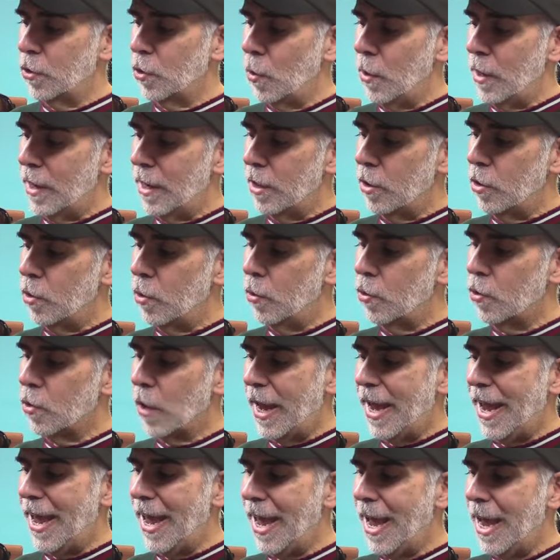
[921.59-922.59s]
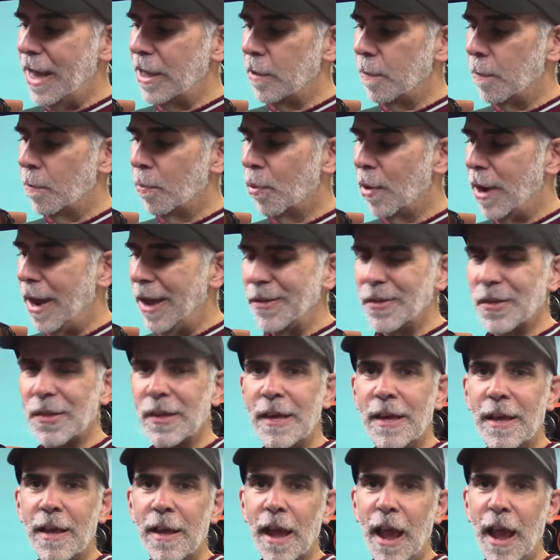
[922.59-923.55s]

so you can use a hand and press